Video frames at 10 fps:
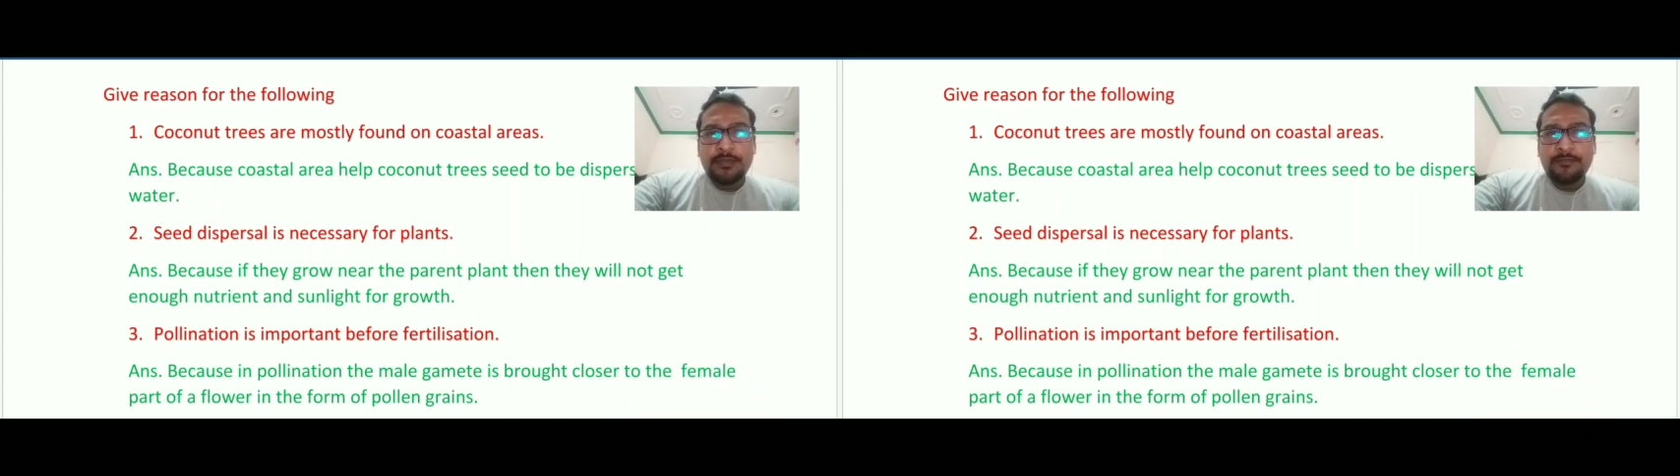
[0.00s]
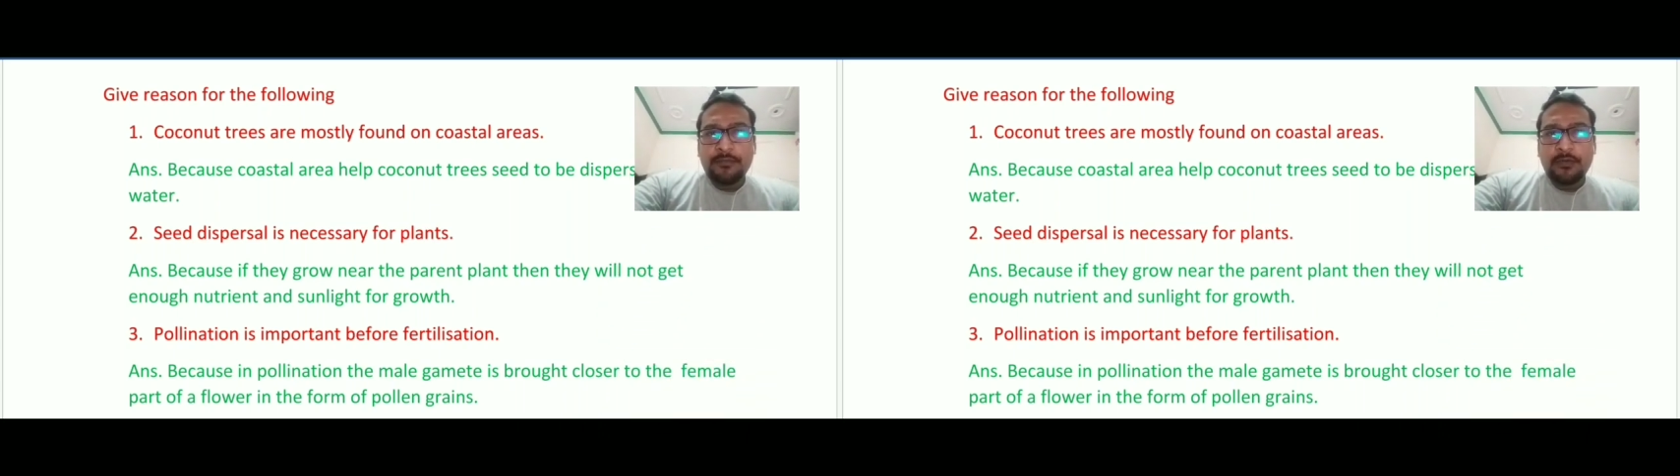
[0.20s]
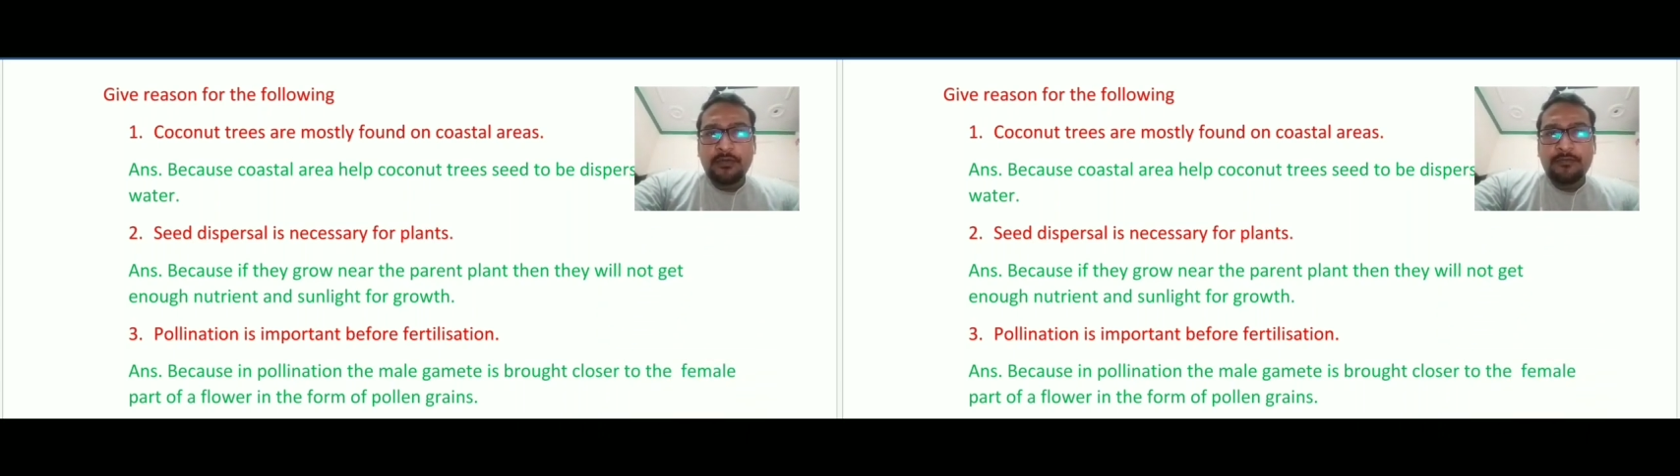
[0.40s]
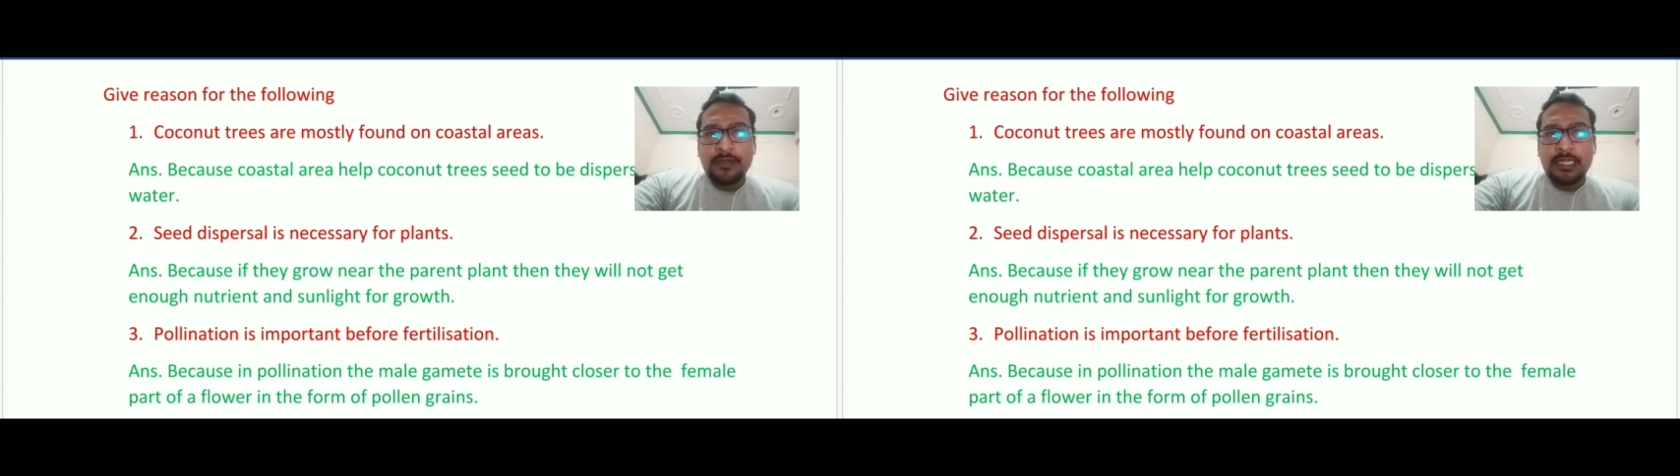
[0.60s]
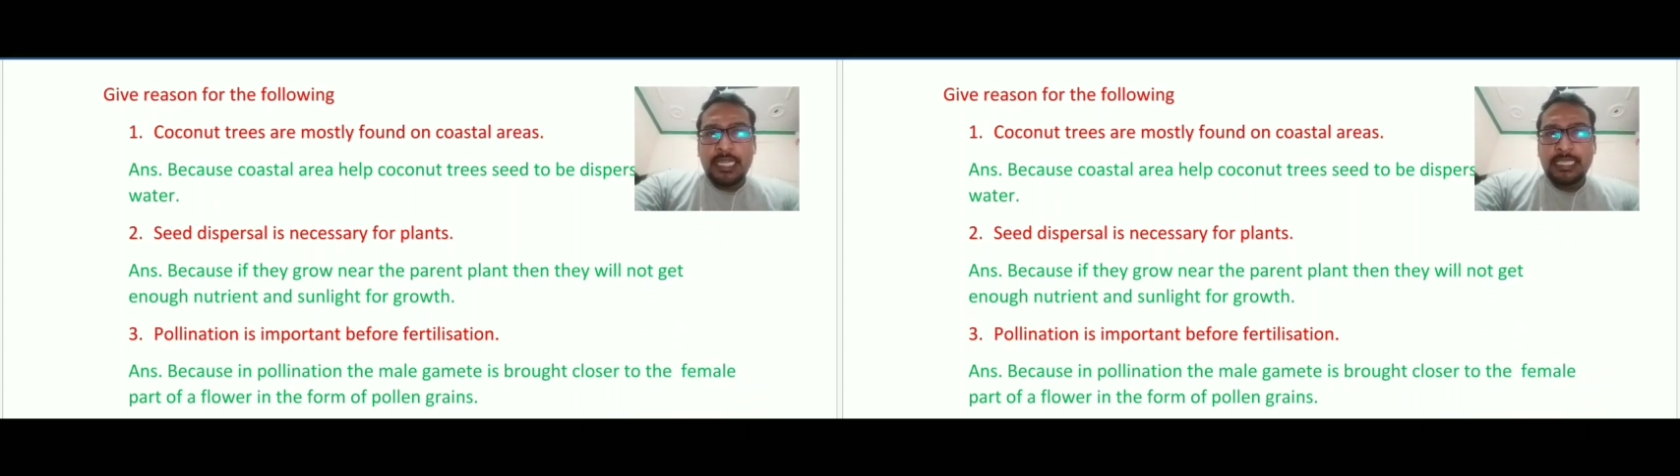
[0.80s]
before
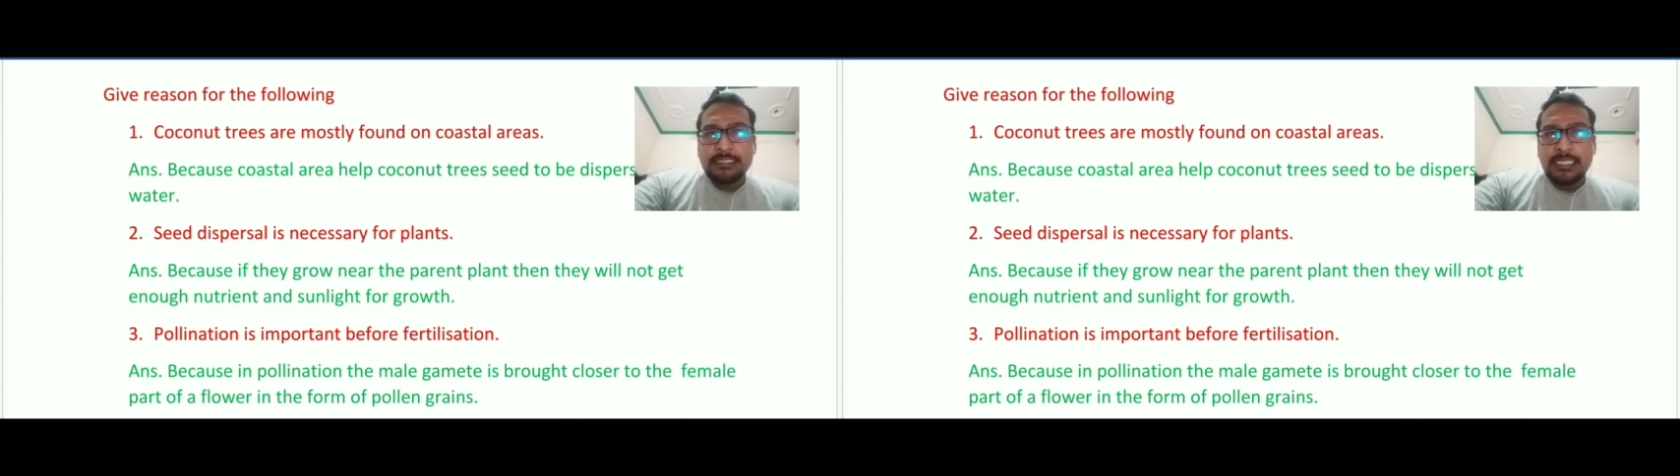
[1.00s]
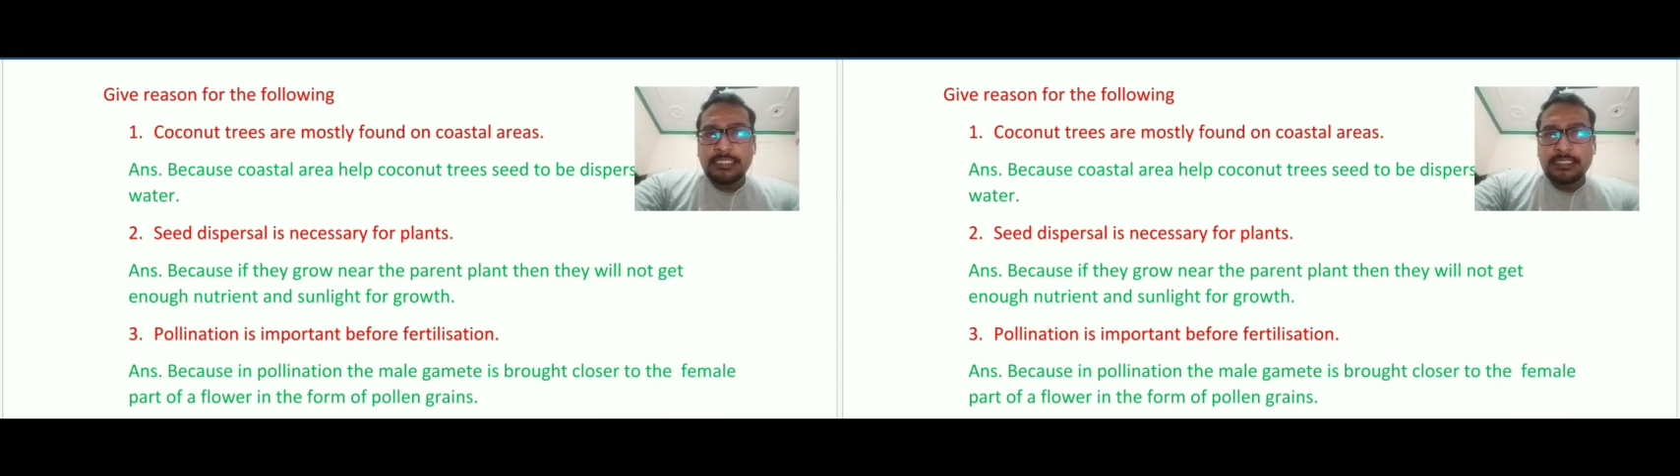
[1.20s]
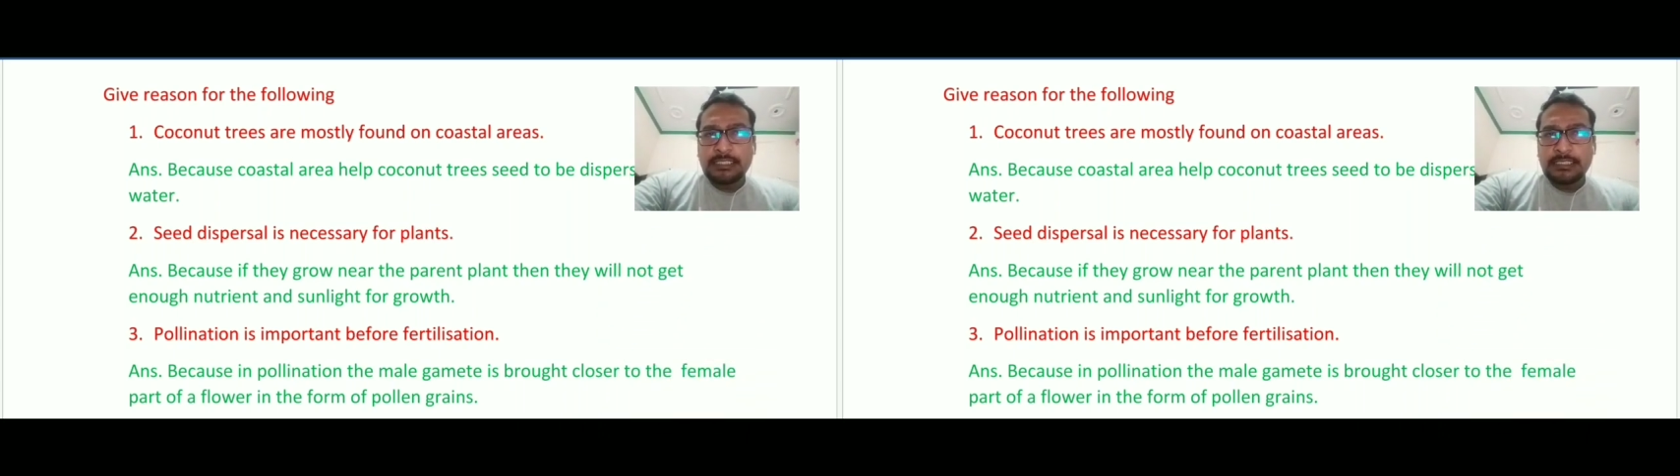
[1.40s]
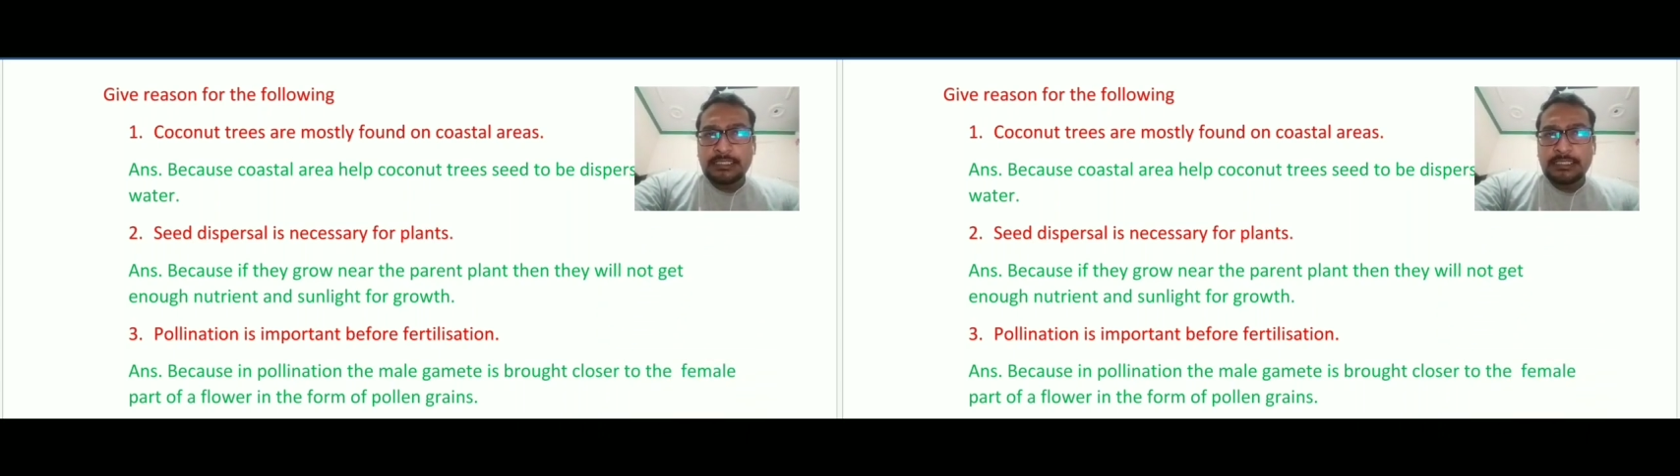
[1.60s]
fertilization.